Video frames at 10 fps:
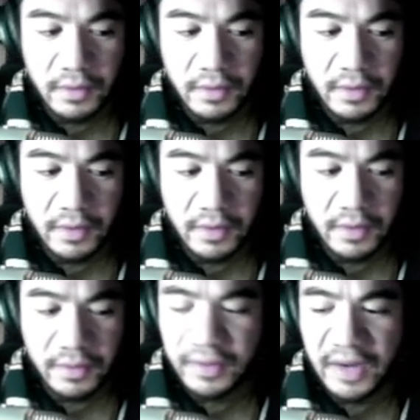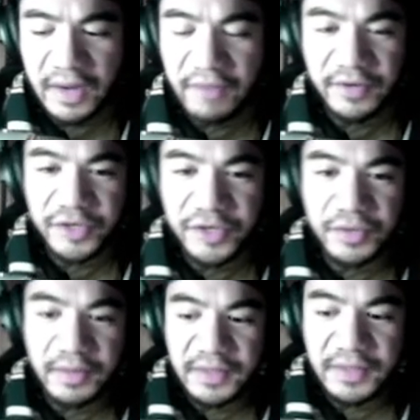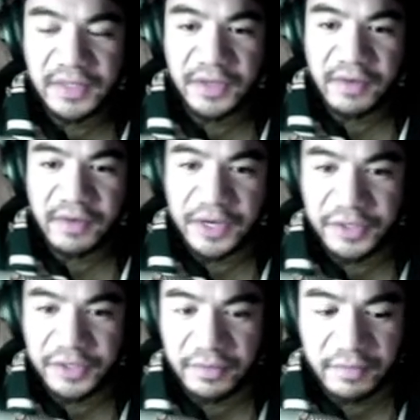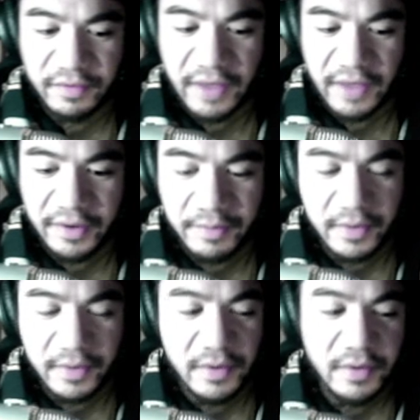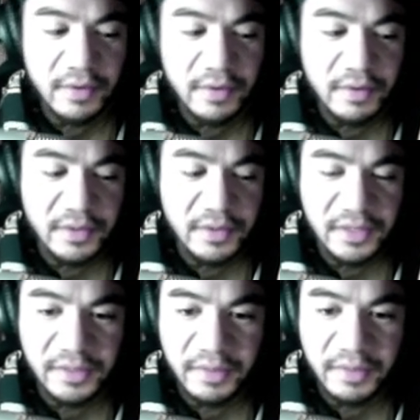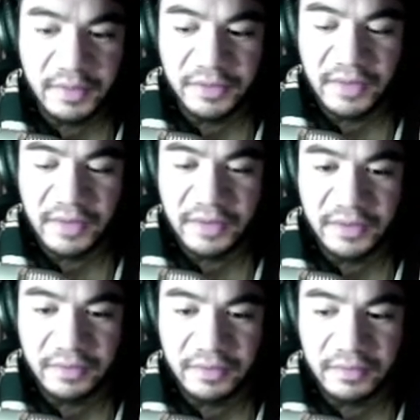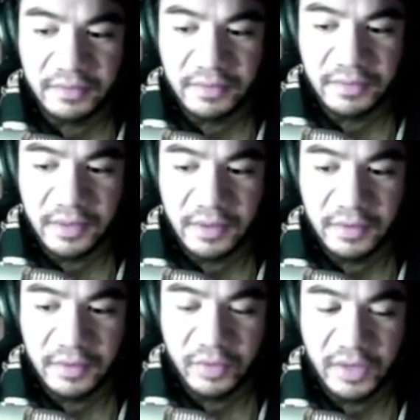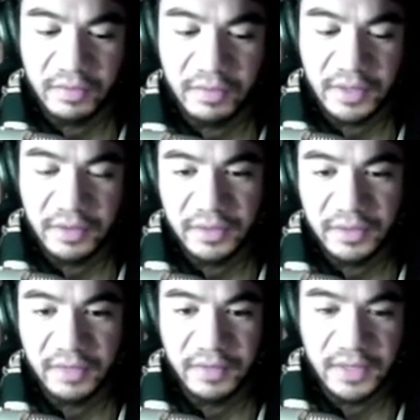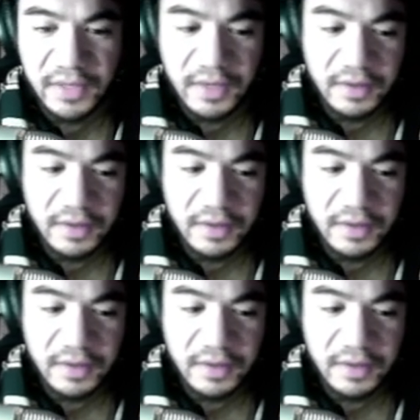Uh, oh no, not after Yeshua. I mean, since the creation of Adam, because it's only been 2,023 uh, years, give or take,